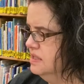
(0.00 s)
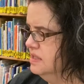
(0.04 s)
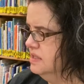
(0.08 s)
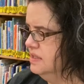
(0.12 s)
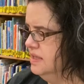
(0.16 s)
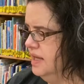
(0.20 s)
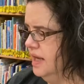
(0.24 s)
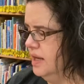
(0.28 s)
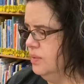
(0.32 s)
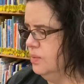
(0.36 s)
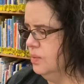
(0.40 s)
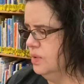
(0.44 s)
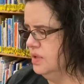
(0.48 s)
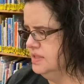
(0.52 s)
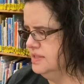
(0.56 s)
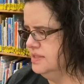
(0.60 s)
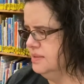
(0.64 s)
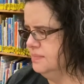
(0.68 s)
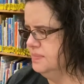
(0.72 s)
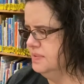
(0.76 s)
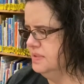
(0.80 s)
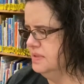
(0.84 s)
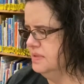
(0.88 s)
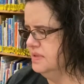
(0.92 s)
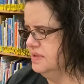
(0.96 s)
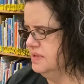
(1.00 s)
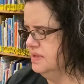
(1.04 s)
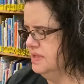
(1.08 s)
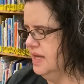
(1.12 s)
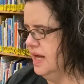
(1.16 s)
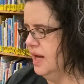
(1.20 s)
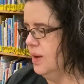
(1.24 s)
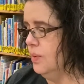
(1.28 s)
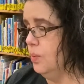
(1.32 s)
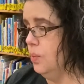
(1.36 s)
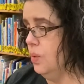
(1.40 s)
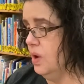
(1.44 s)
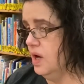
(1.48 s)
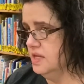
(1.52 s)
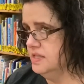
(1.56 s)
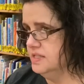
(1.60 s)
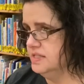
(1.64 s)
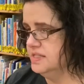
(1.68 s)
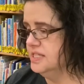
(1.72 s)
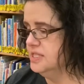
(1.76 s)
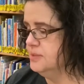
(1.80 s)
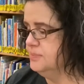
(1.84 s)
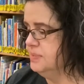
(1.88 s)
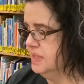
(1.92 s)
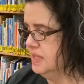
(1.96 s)
Not once, it, not once
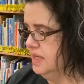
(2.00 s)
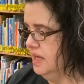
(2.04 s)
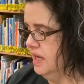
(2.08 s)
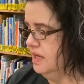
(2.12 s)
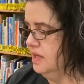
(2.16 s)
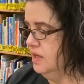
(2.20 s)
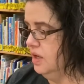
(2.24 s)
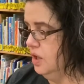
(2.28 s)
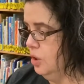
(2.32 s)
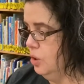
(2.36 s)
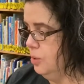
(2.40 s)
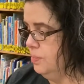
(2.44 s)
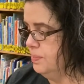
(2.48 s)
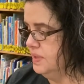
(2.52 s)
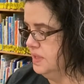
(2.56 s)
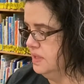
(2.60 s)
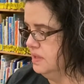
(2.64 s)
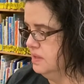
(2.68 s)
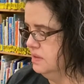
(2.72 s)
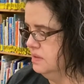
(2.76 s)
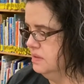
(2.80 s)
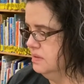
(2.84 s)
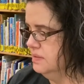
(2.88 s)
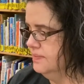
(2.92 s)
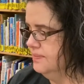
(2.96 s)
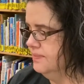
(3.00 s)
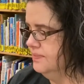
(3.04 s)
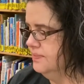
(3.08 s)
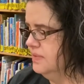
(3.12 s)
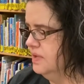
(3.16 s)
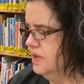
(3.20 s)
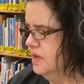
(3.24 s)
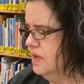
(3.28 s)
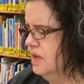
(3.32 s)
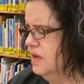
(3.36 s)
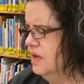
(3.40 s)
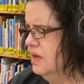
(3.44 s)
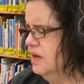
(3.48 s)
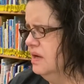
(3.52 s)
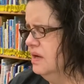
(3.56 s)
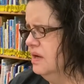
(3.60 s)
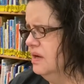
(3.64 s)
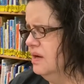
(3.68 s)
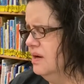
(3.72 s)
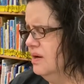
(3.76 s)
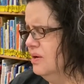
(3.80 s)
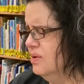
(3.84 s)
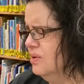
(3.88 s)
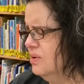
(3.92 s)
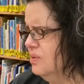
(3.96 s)
it's been cut open.
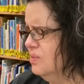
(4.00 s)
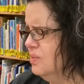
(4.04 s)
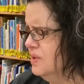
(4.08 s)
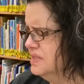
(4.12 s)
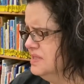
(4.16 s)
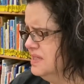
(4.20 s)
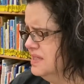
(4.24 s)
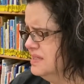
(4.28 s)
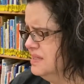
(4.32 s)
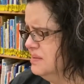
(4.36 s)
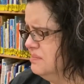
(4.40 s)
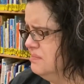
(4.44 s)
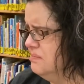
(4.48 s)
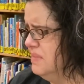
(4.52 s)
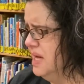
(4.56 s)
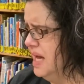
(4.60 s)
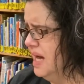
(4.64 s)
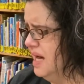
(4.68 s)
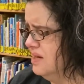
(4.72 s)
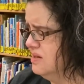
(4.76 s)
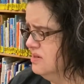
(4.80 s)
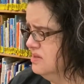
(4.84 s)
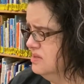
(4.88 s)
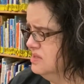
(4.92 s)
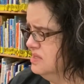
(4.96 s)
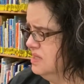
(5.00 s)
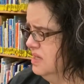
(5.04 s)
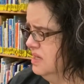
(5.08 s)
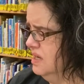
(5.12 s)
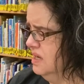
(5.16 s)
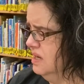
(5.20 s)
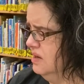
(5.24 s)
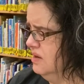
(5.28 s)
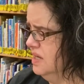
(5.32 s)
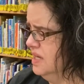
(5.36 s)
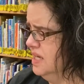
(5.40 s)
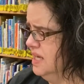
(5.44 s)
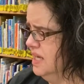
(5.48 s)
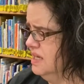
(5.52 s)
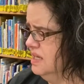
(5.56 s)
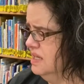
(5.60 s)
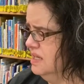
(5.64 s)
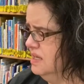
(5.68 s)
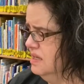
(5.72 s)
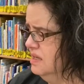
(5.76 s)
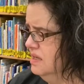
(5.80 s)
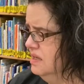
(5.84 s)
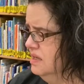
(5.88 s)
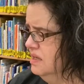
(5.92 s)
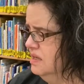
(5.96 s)
Oh, what does it matter, said
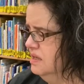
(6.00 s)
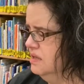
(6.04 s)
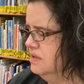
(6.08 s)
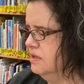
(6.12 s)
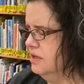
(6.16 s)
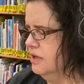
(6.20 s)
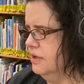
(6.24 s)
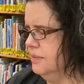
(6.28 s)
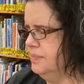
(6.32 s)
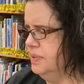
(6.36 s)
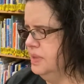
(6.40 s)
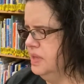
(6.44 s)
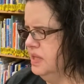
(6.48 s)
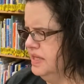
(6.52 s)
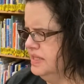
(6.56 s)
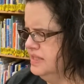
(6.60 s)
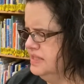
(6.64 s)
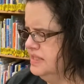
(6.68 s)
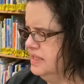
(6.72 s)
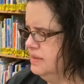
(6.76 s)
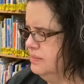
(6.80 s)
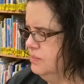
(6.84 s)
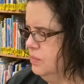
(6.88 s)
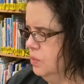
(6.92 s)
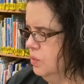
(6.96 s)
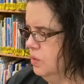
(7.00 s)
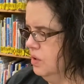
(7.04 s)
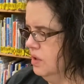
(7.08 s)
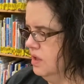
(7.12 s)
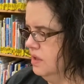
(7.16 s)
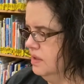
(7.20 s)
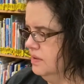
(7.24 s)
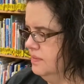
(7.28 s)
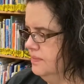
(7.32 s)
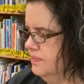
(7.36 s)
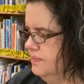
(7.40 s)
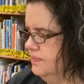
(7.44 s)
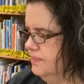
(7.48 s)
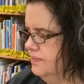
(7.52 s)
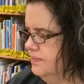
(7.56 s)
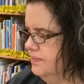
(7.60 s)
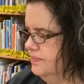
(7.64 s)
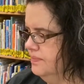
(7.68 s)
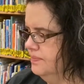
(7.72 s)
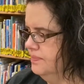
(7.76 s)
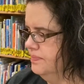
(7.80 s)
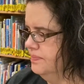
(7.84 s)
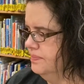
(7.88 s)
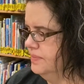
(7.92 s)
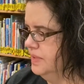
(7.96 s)
Arrietty. There are plenty more.
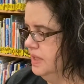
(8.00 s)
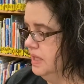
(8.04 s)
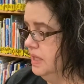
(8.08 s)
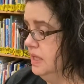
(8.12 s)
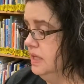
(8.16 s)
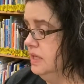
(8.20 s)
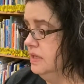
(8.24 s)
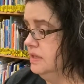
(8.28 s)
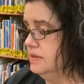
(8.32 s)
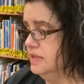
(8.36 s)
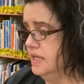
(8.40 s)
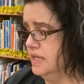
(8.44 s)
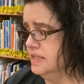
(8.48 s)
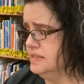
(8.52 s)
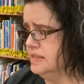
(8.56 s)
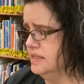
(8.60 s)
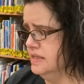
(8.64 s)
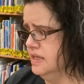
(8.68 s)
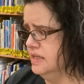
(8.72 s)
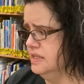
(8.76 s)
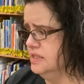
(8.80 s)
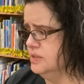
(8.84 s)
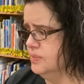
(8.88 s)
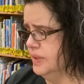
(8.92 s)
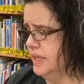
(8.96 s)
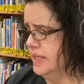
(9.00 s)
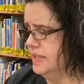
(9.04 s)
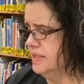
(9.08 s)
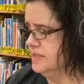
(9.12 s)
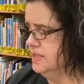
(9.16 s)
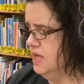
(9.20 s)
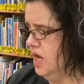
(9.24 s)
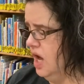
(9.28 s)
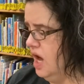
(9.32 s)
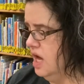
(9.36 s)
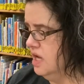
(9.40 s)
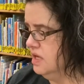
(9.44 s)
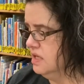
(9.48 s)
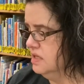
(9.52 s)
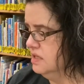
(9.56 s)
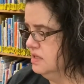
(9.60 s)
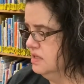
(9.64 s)
That's a nice way to talk.